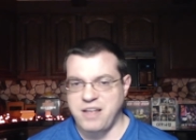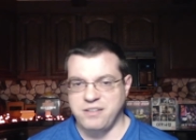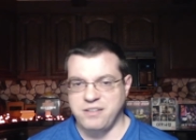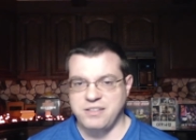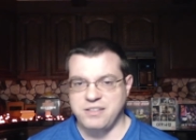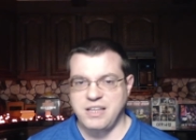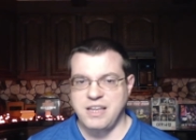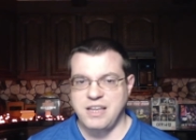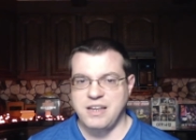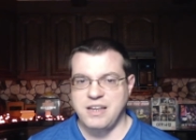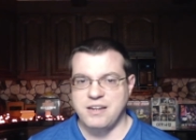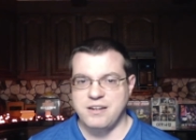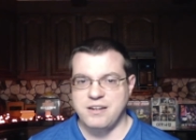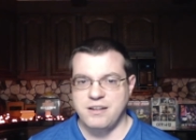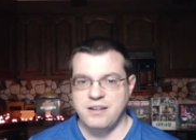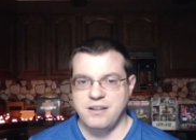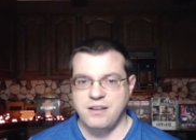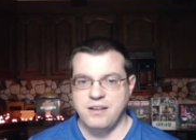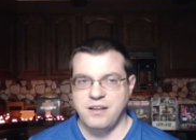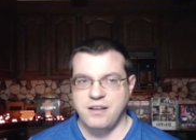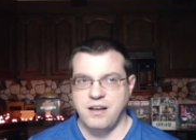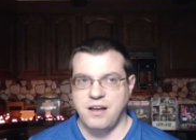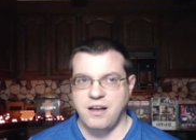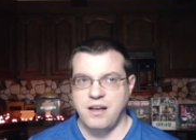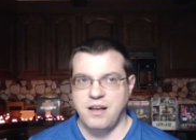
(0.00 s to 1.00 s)
lead,
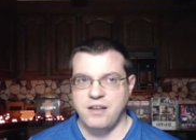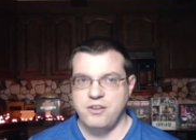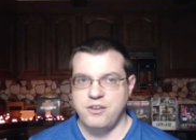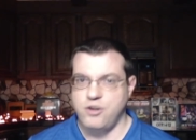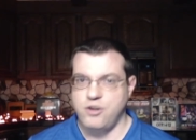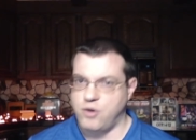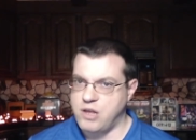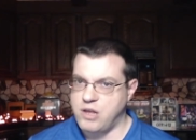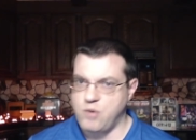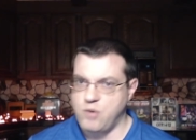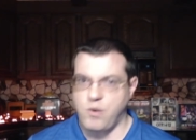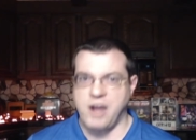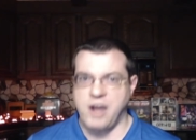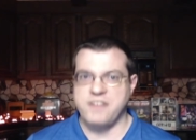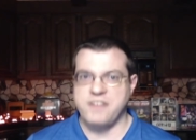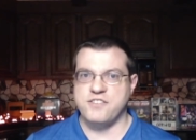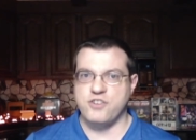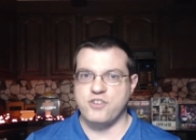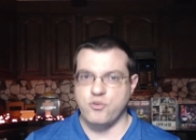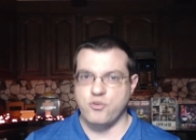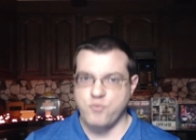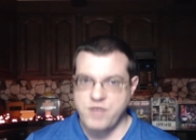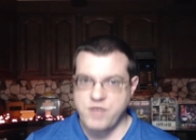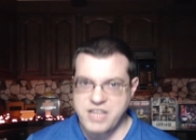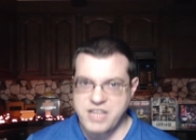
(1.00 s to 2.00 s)
uh, you know, he wants
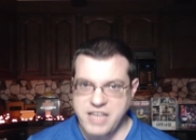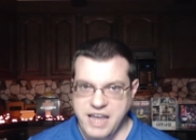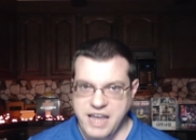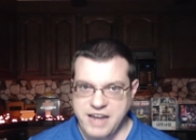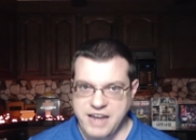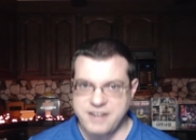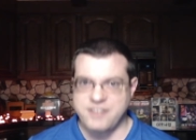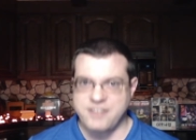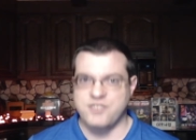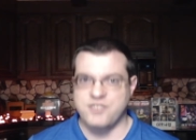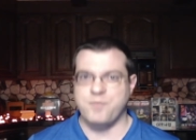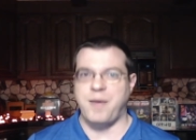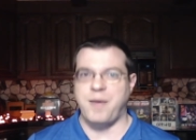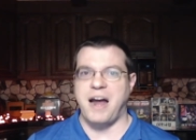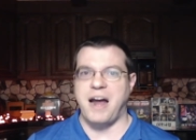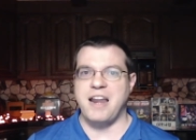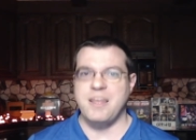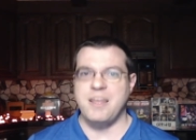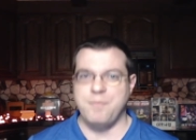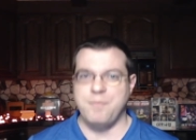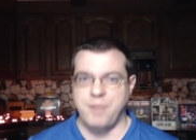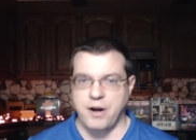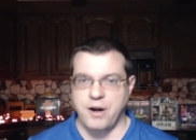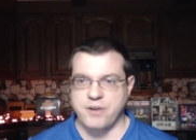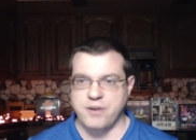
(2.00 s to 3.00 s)
to regain his
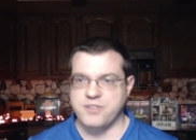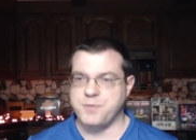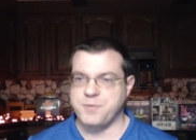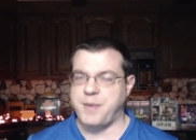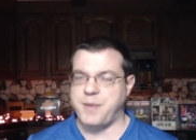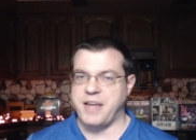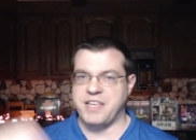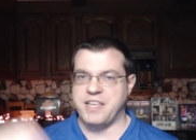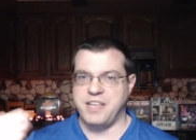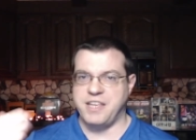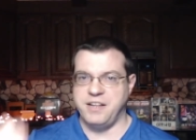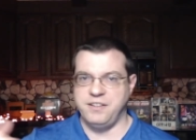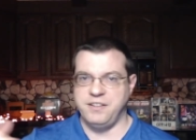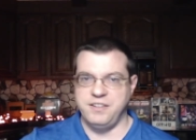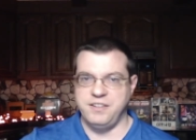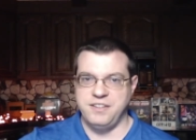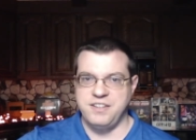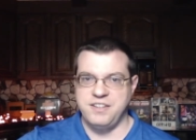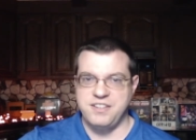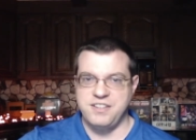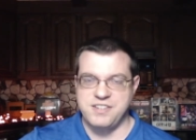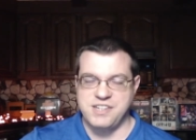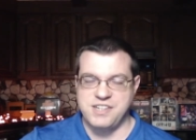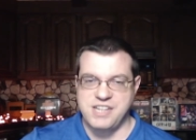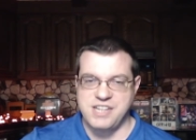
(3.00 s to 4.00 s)
body parts by killing
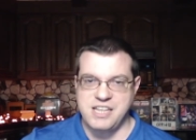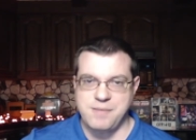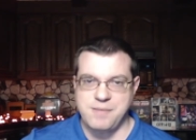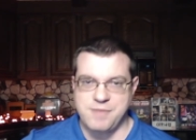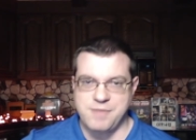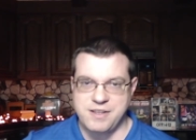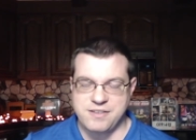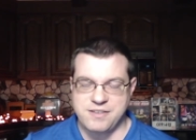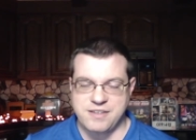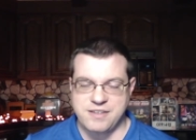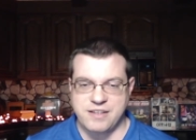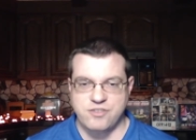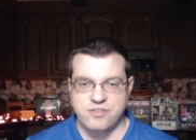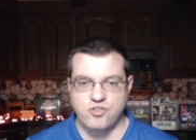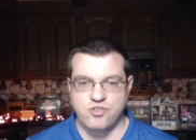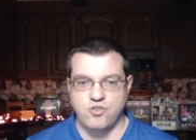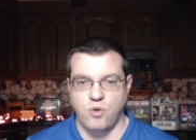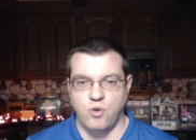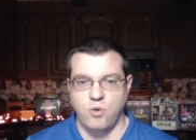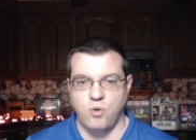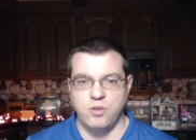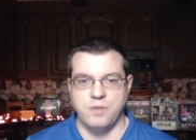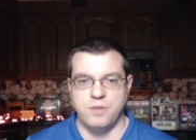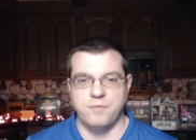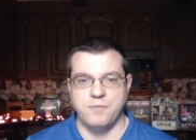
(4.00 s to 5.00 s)
these demons that
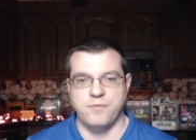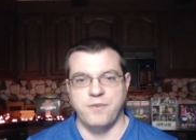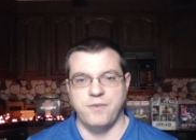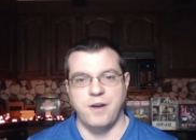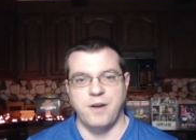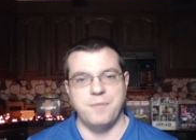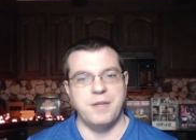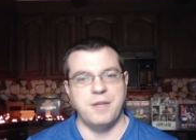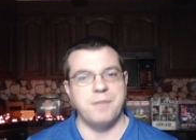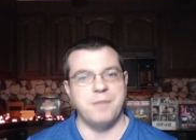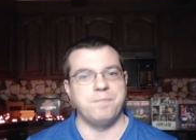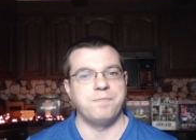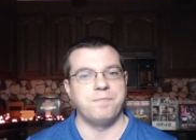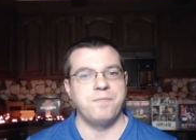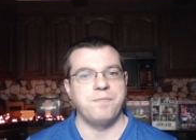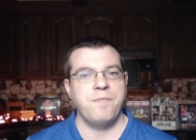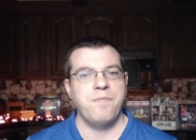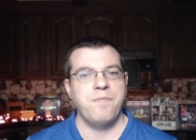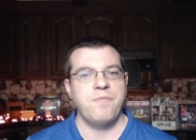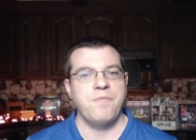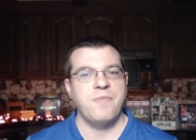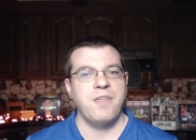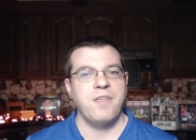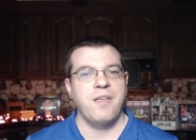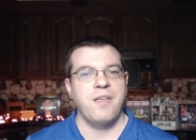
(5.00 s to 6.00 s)
stole them from him.
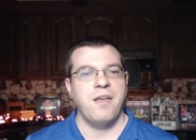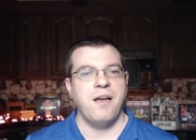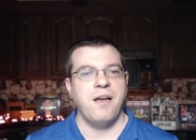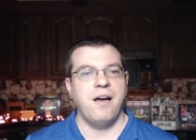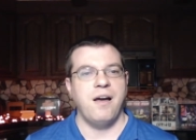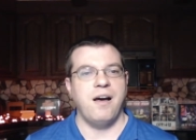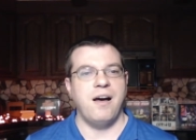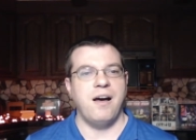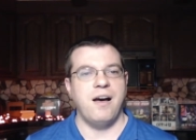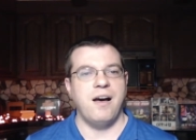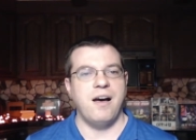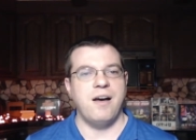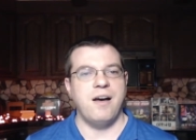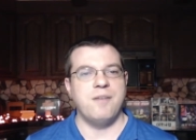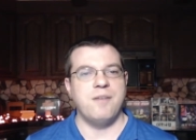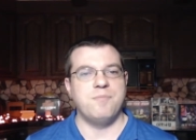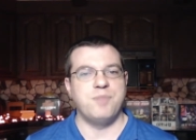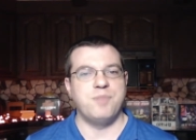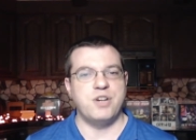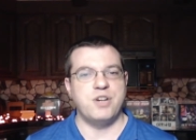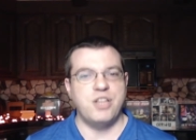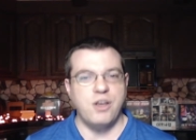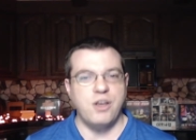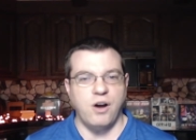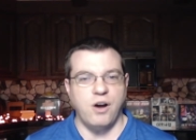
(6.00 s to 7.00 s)
Uh,
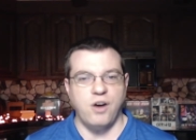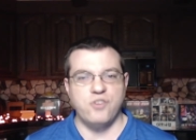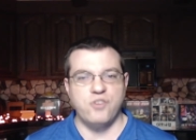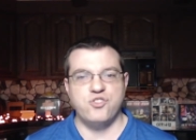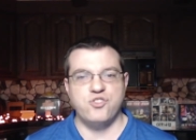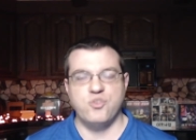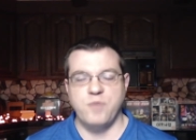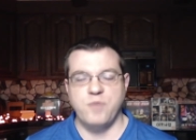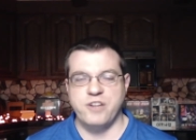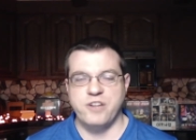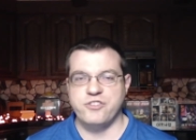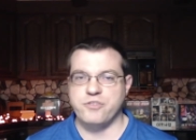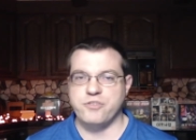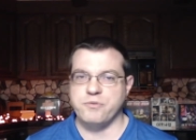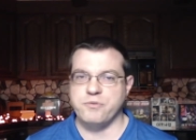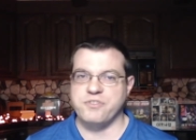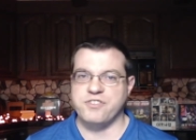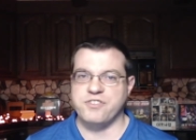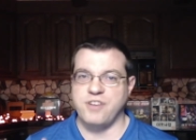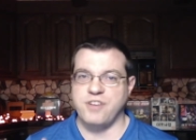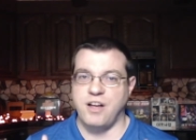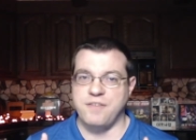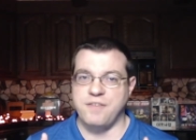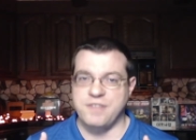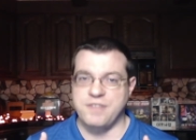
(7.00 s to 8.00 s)
but he also wants to
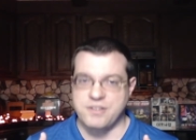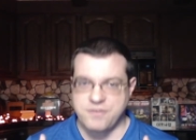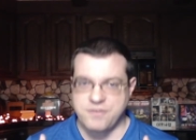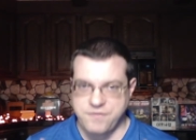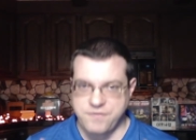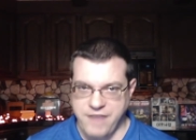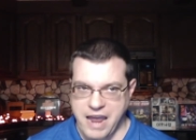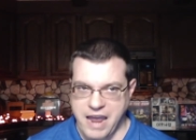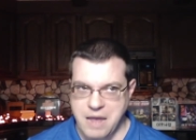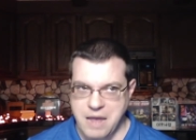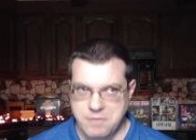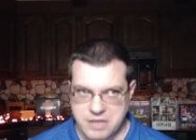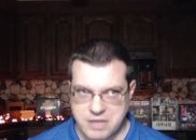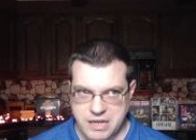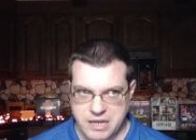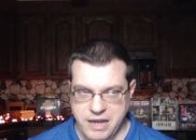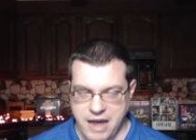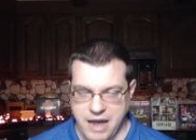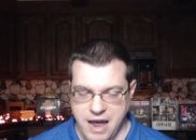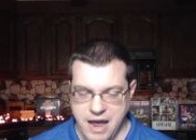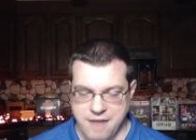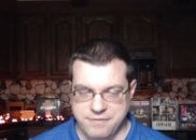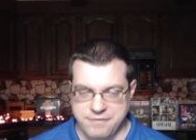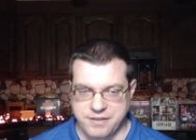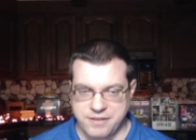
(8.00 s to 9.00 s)
resolve his family
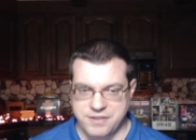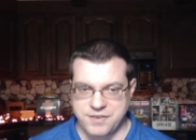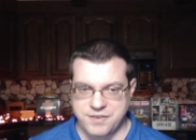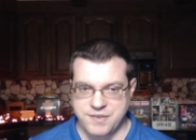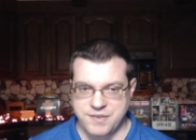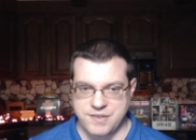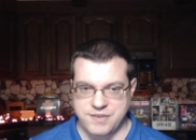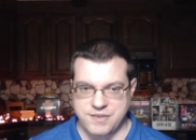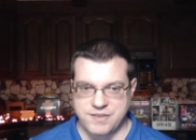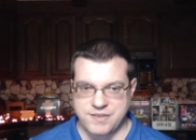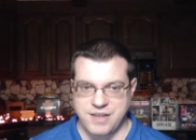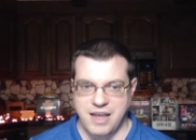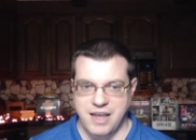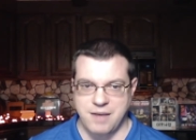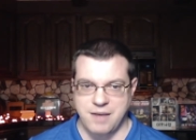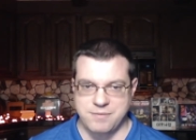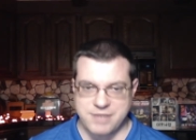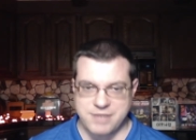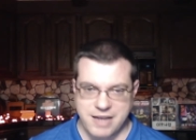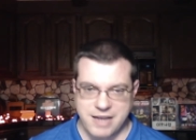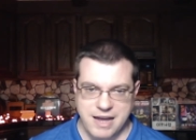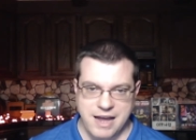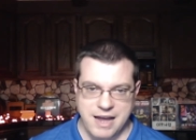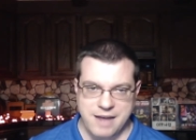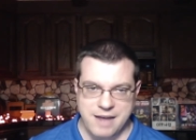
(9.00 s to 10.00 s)
conflicts at the same
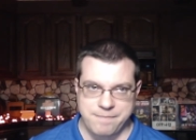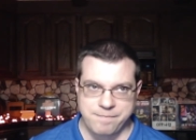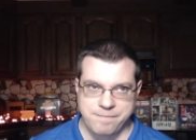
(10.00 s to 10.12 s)
time.